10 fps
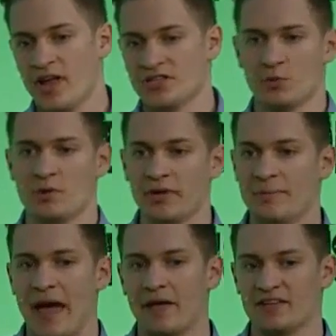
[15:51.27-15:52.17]
And so we really
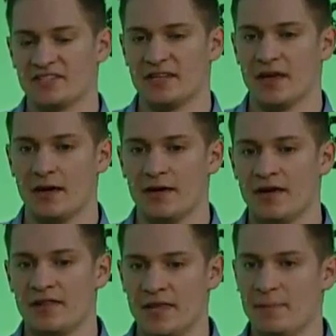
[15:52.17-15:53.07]
balance the,
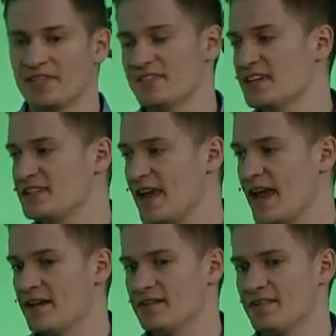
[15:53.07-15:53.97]
the business
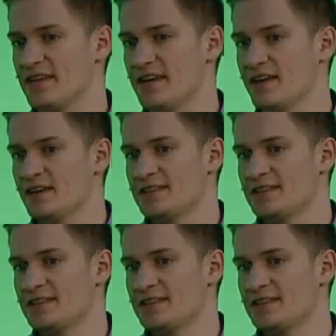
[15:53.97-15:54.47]
and the